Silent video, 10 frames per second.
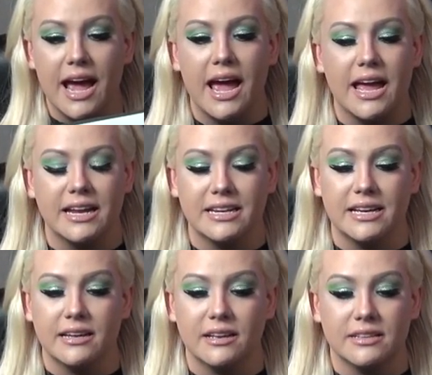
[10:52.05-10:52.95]
And
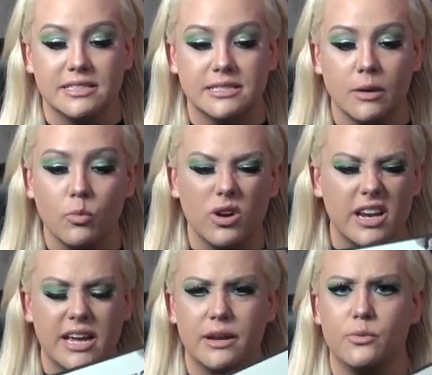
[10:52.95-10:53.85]
someone
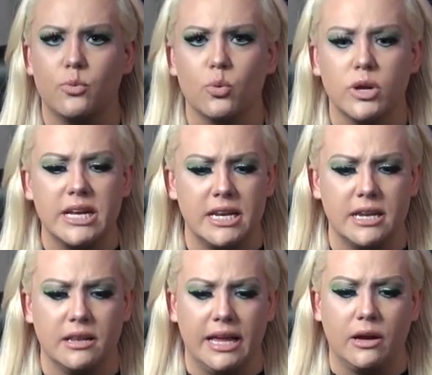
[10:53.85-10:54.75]
had
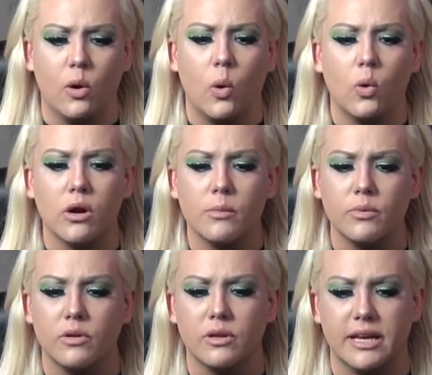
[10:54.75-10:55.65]
written like
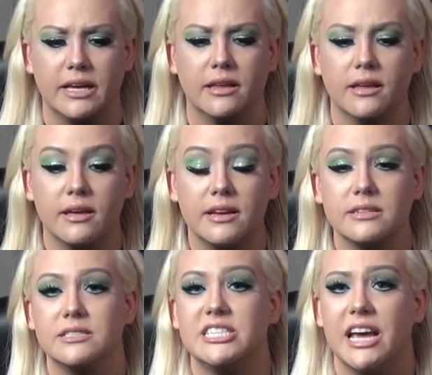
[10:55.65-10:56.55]
horrible like
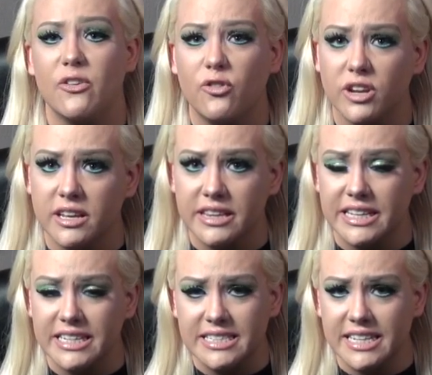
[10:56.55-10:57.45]

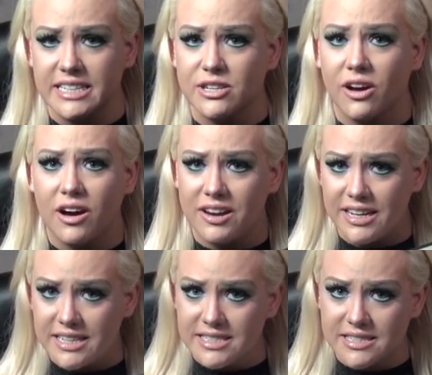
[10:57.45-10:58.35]
definitely
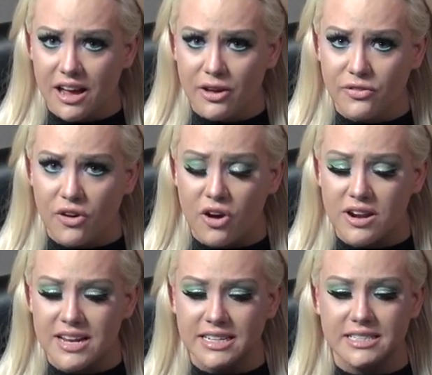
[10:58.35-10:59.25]
satanic stuff on
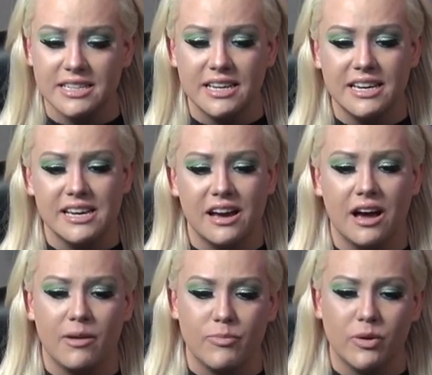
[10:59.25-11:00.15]
it.
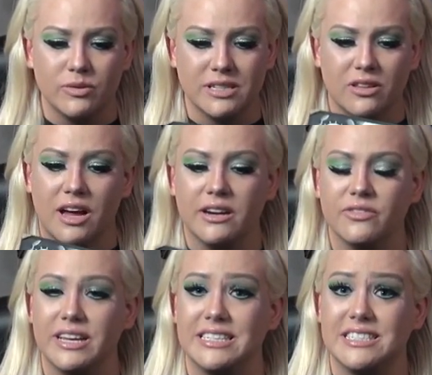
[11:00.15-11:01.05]
Um, there was a lot of like